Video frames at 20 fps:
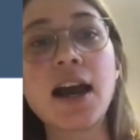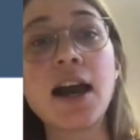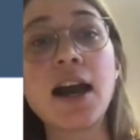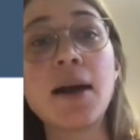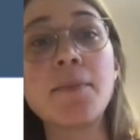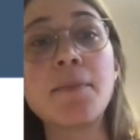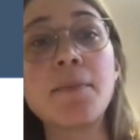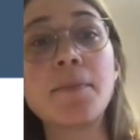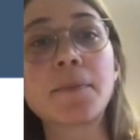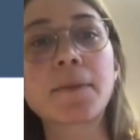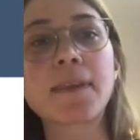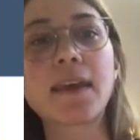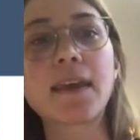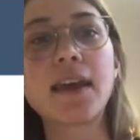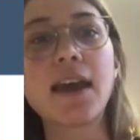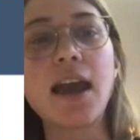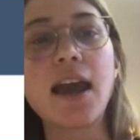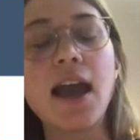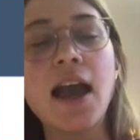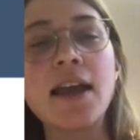and
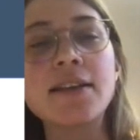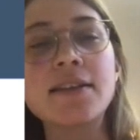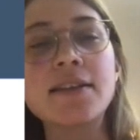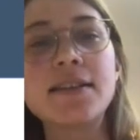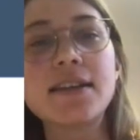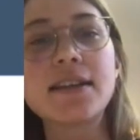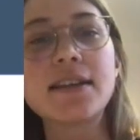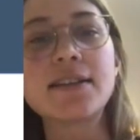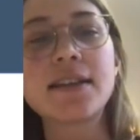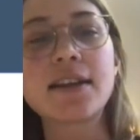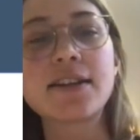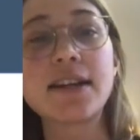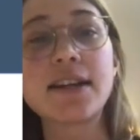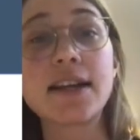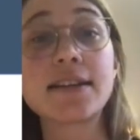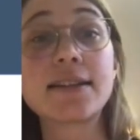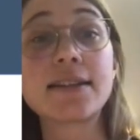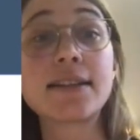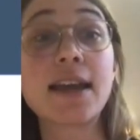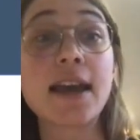
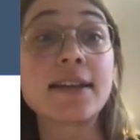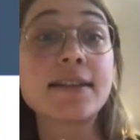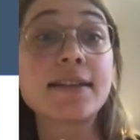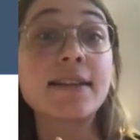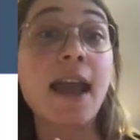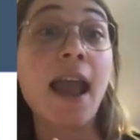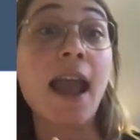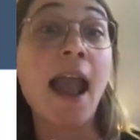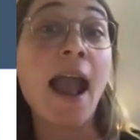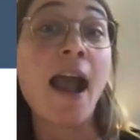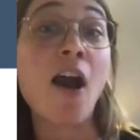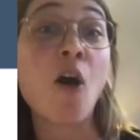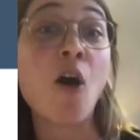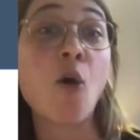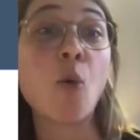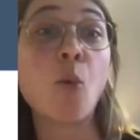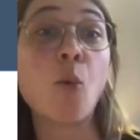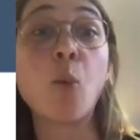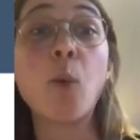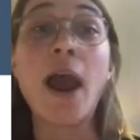essentially assessed
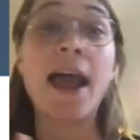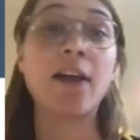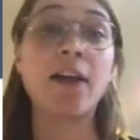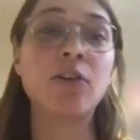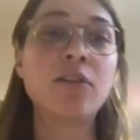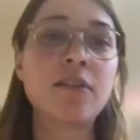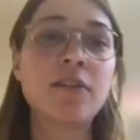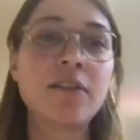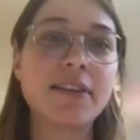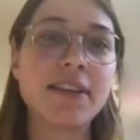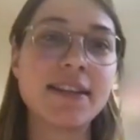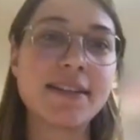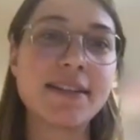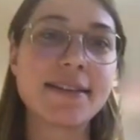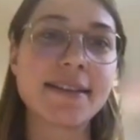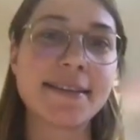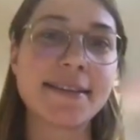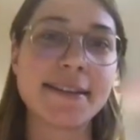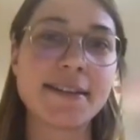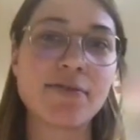how well these
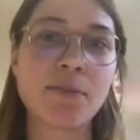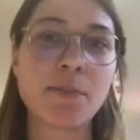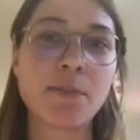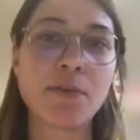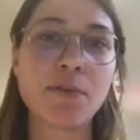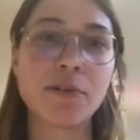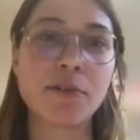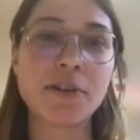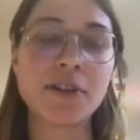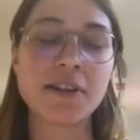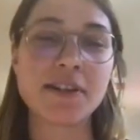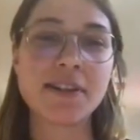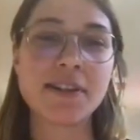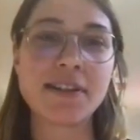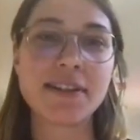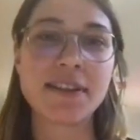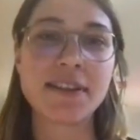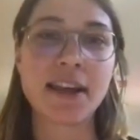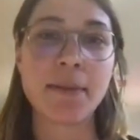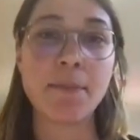studies
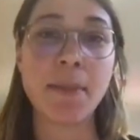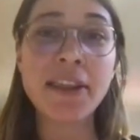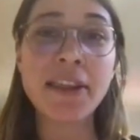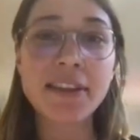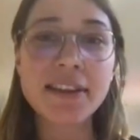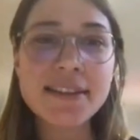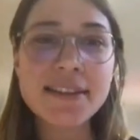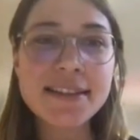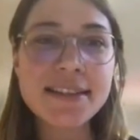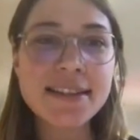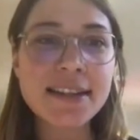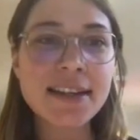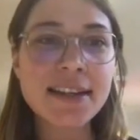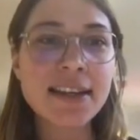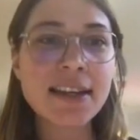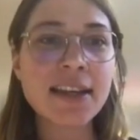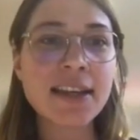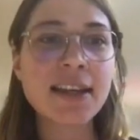reported their methods.